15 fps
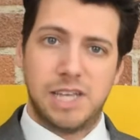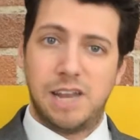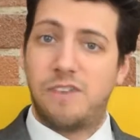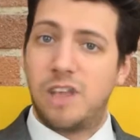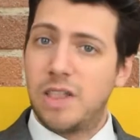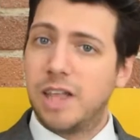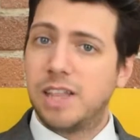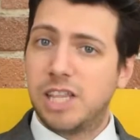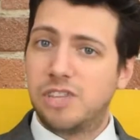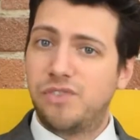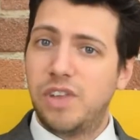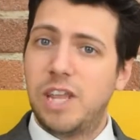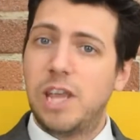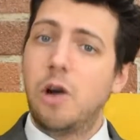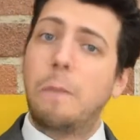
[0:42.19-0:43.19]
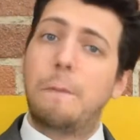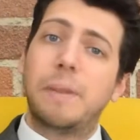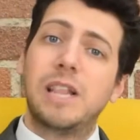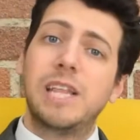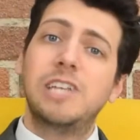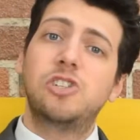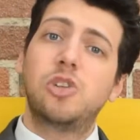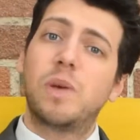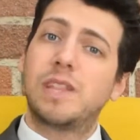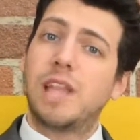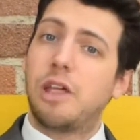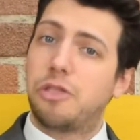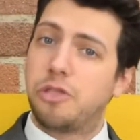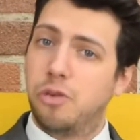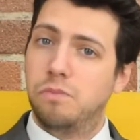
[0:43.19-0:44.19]
And if you like this video, please do hit
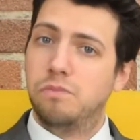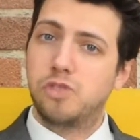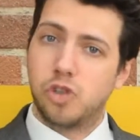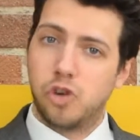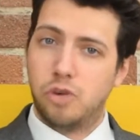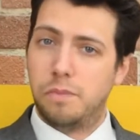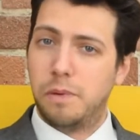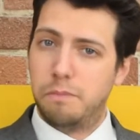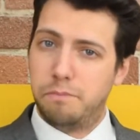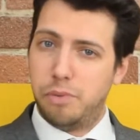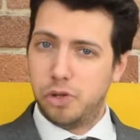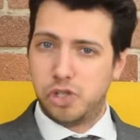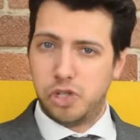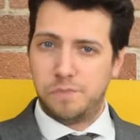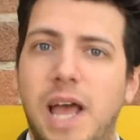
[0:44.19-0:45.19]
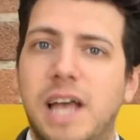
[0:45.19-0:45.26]
that thumbs up button,